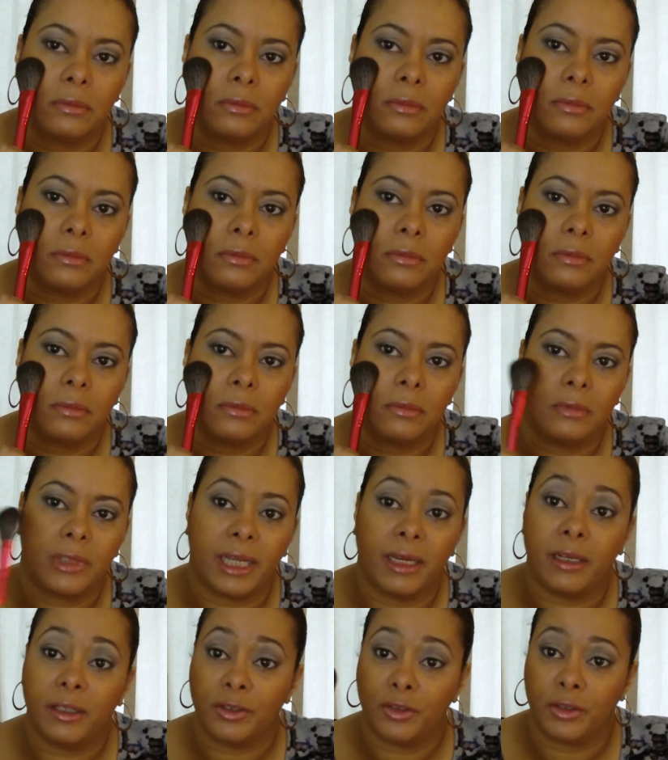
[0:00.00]
Mm,
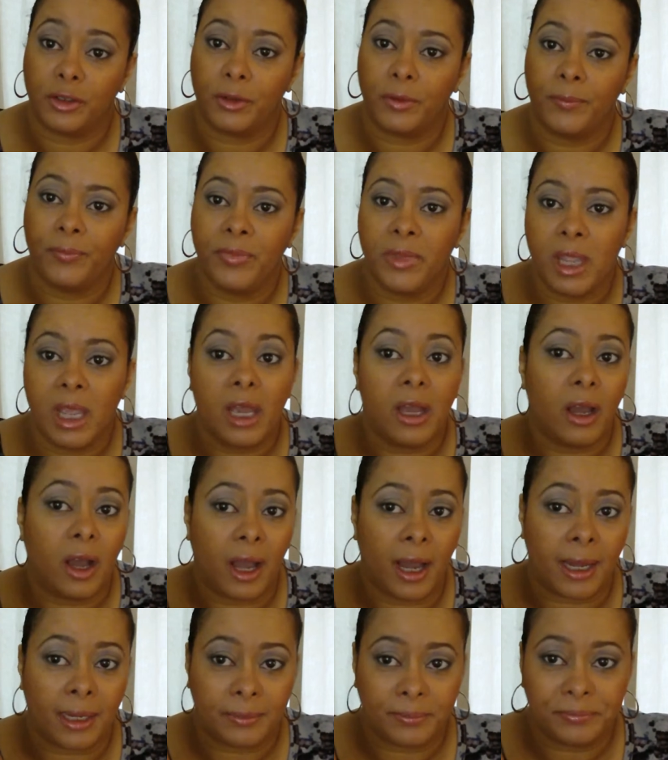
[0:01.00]
that is true.
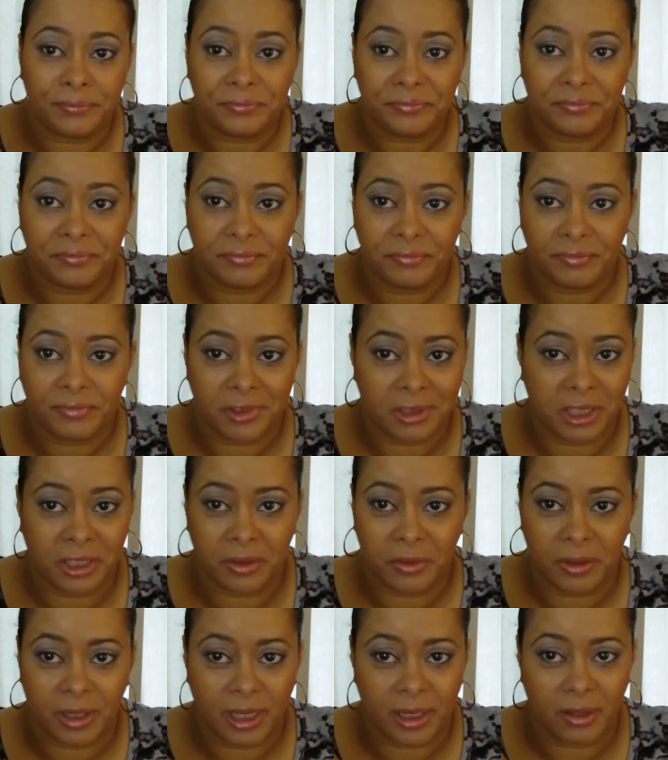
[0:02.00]
Um,
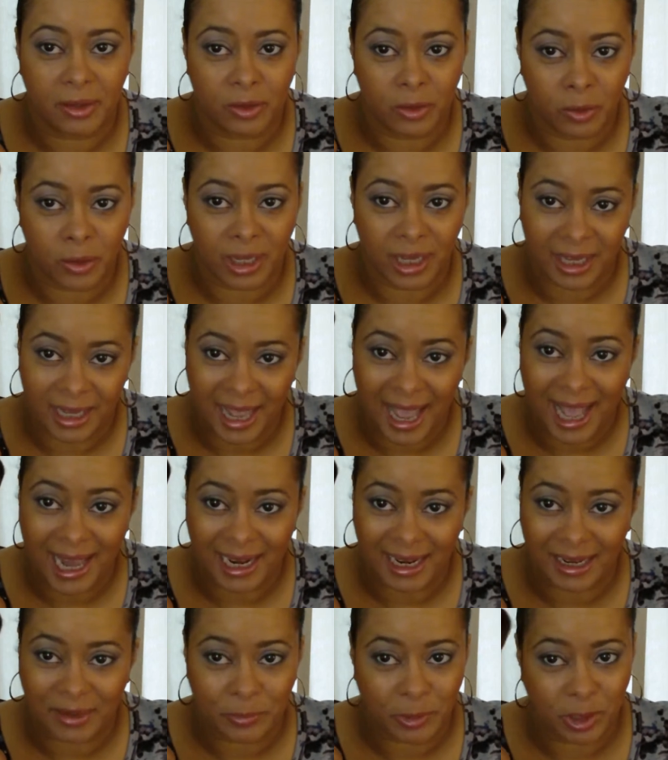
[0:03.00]
you, you can
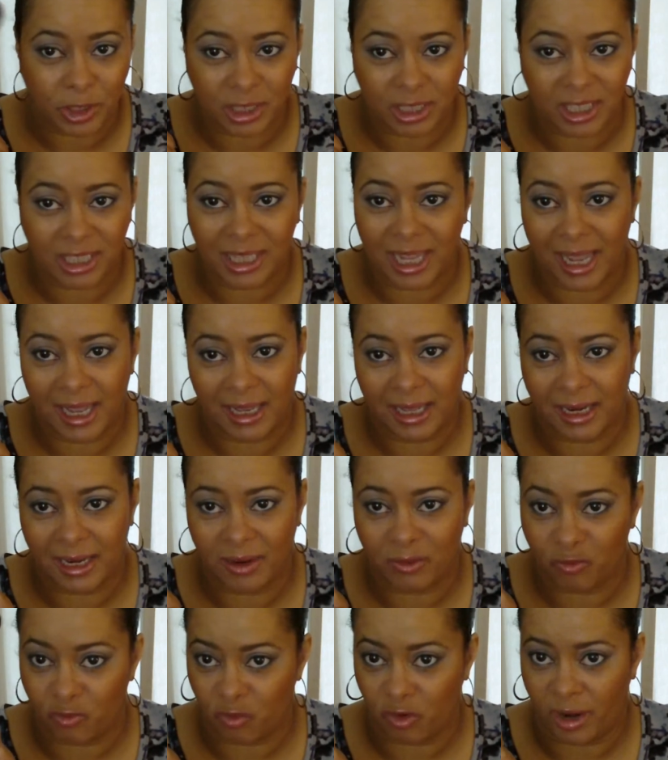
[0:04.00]
get it, but you just can't get
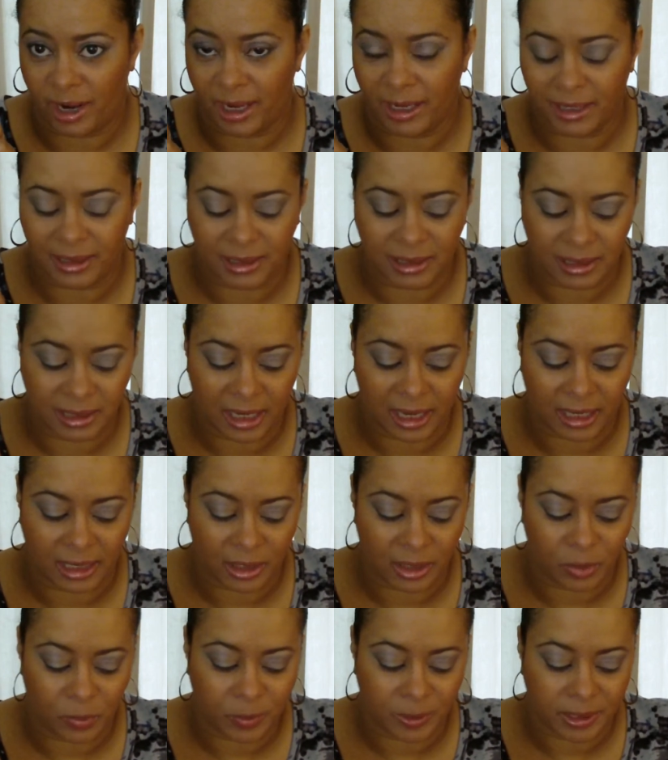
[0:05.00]
it in red. It's not
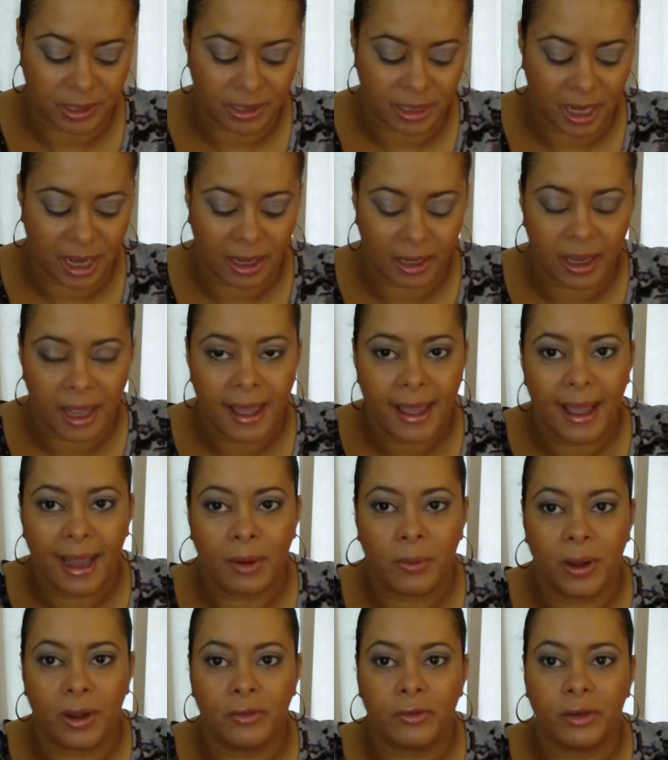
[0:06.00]
in open stock.
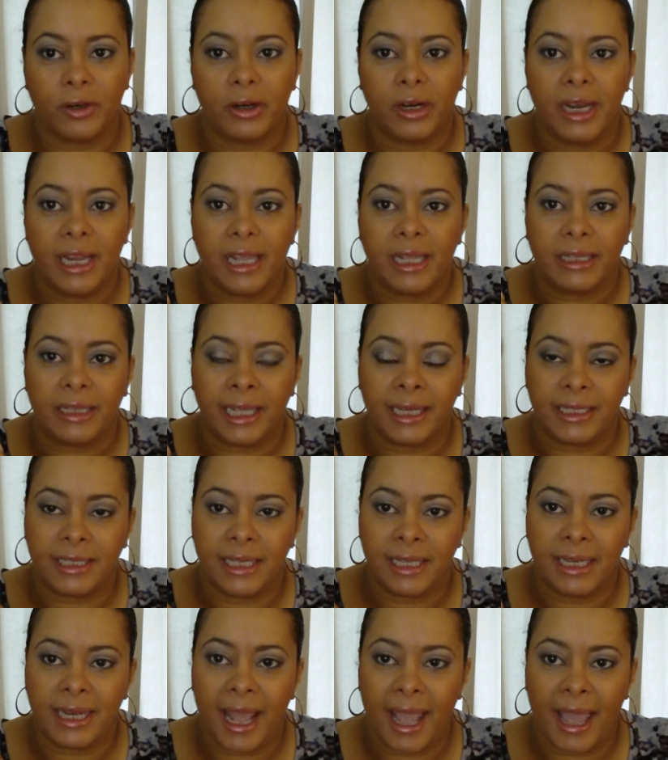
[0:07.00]
However, they
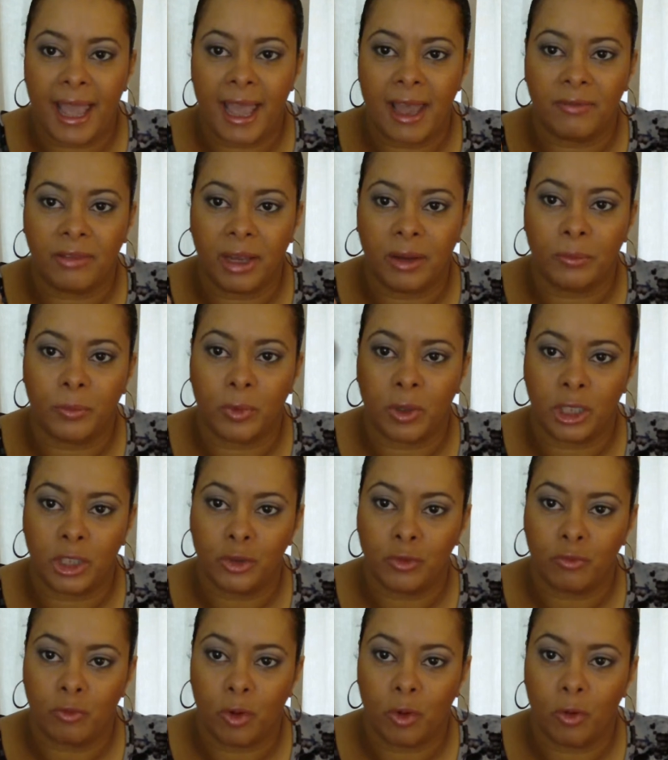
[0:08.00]
did have a
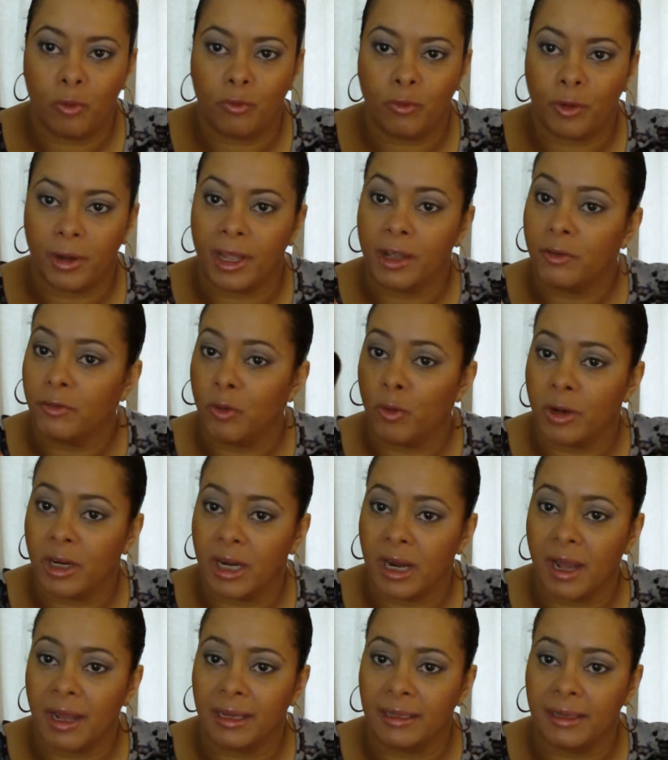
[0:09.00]
brush roll for like
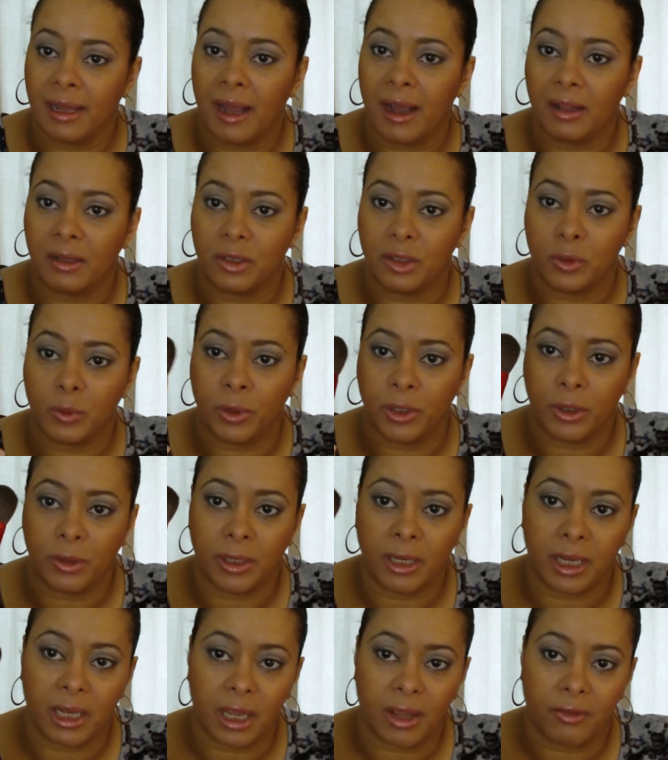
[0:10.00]
$49 where you
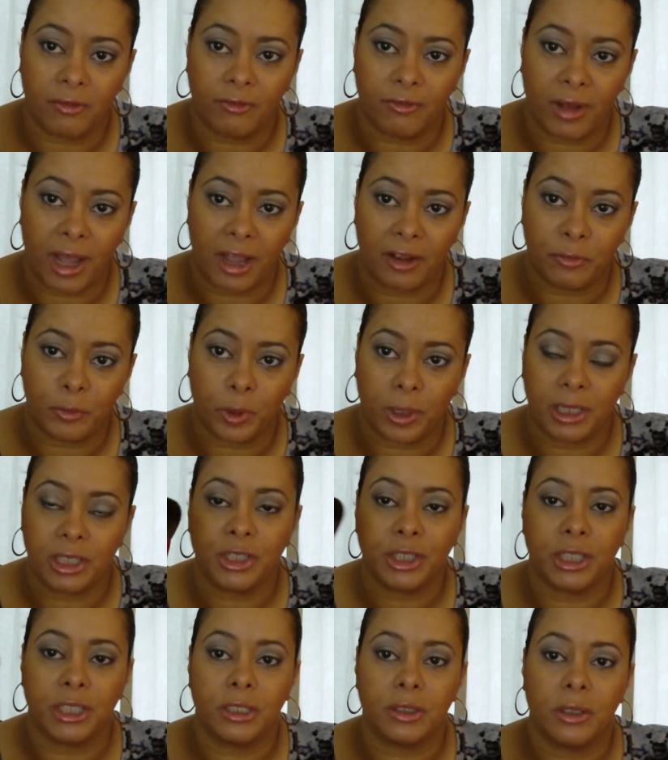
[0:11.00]
can get five
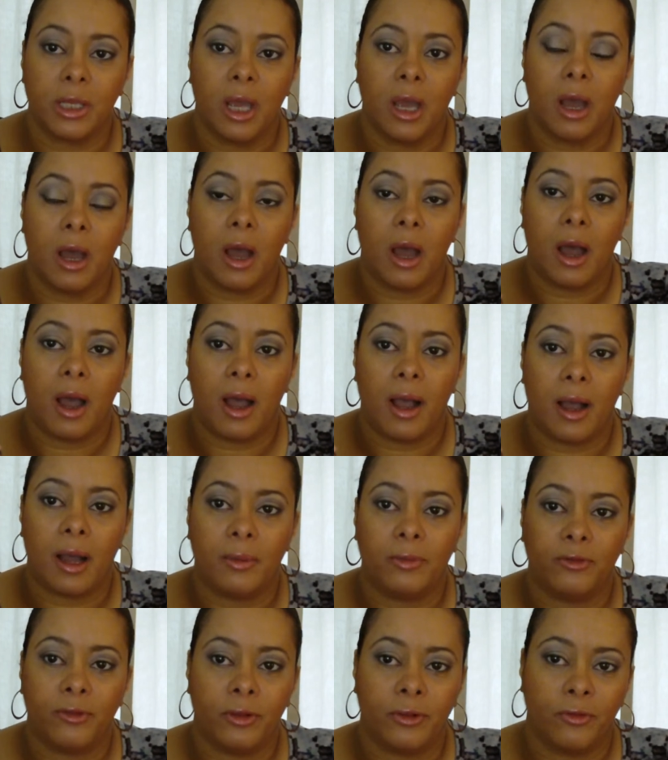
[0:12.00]
brushes
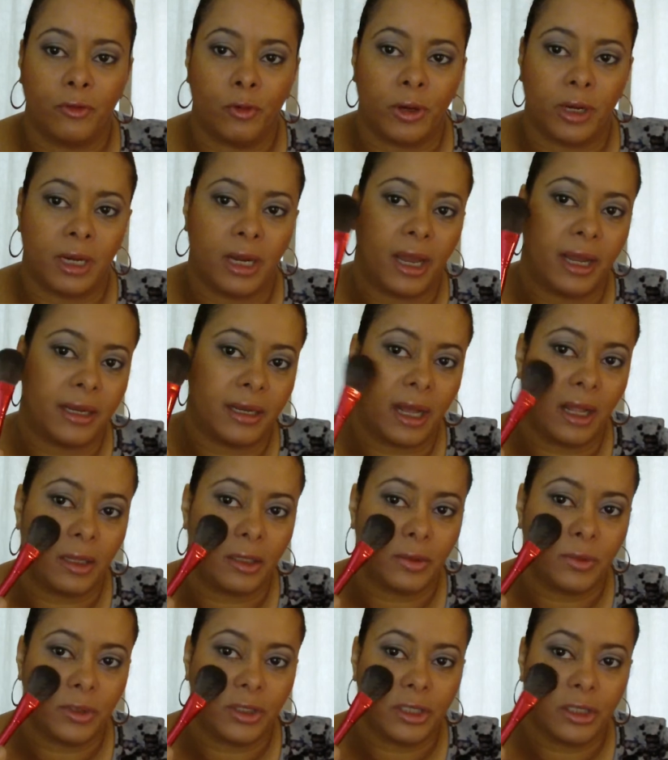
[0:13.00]
um, for the
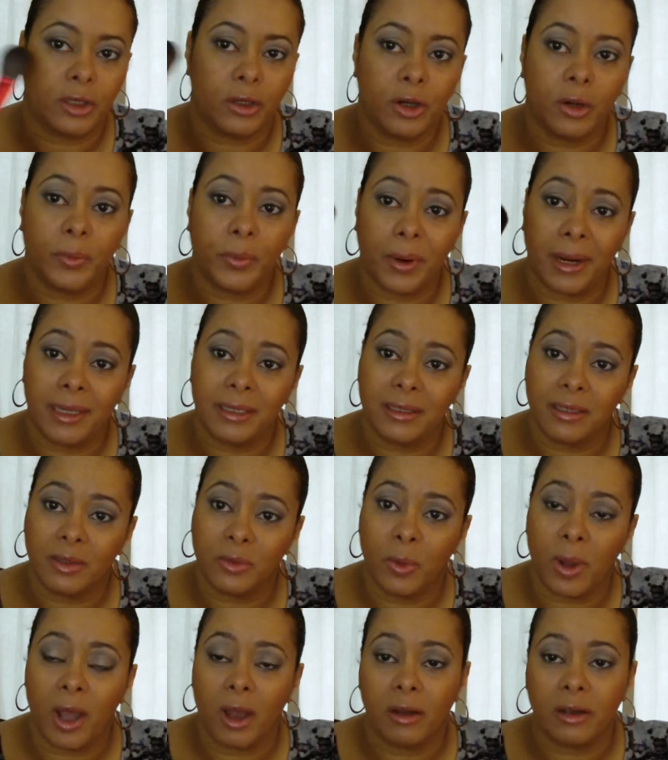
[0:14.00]
$49, which is a good price
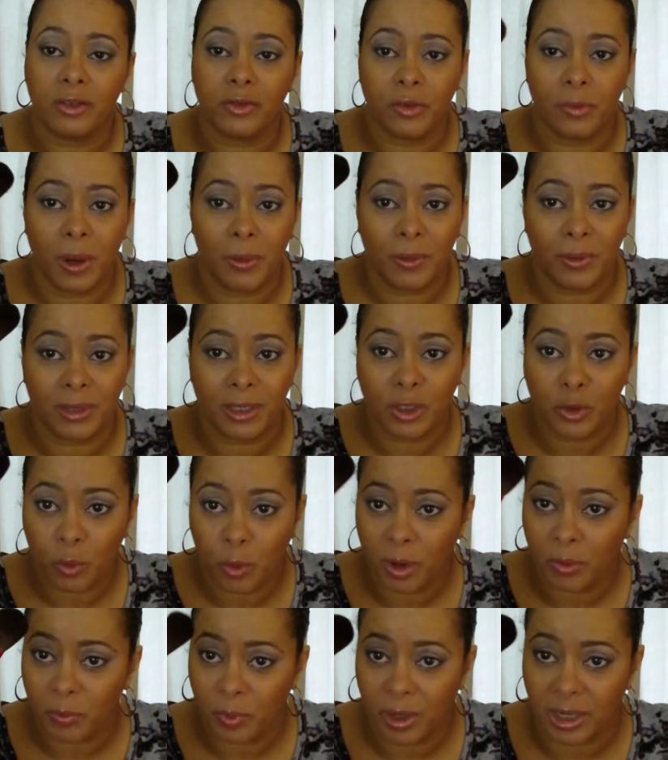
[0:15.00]
as well. Because remember, this
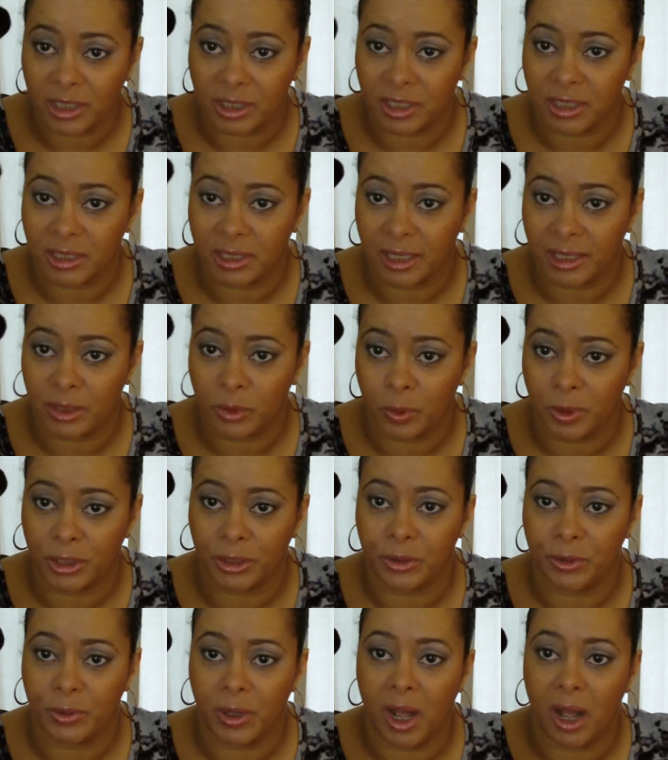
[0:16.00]
one brush is like
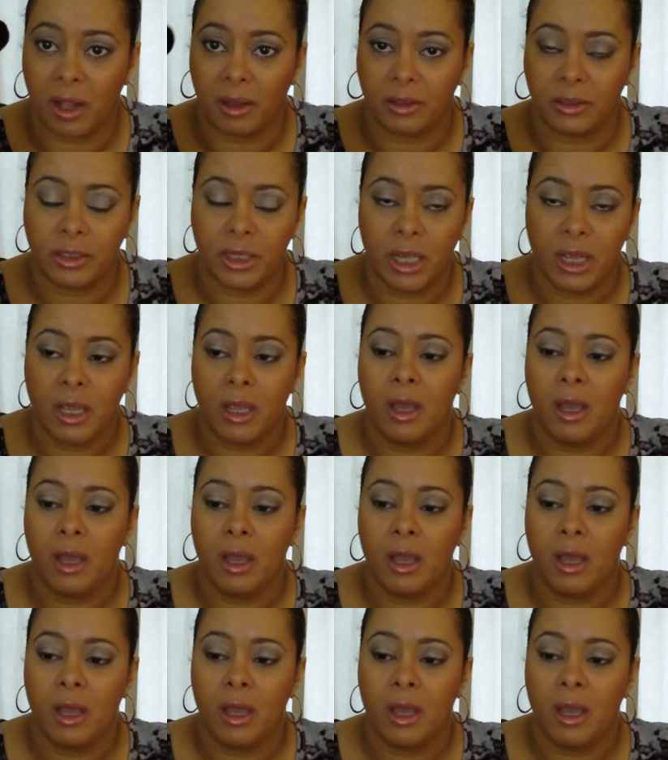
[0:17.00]
$22.